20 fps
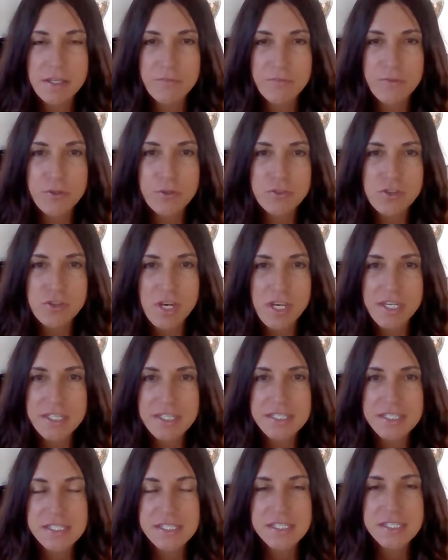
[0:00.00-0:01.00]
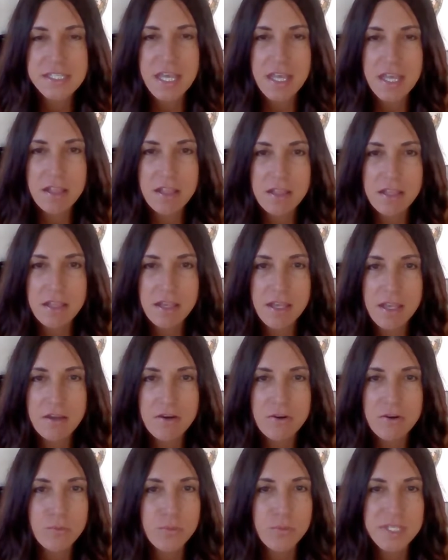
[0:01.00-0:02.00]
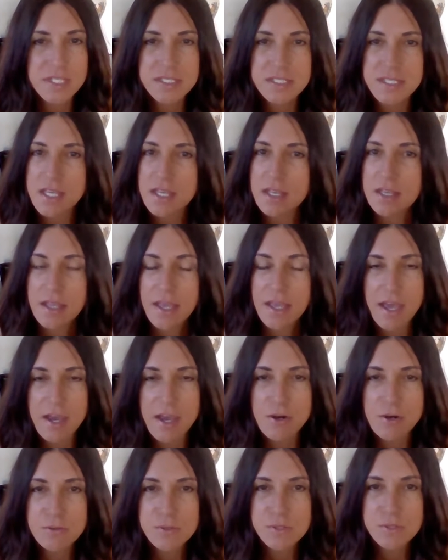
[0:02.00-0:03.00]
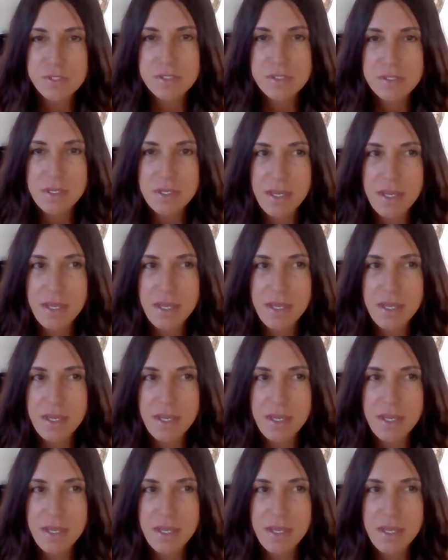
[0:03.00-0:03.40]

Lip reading: If you're trying to sell or resell a house,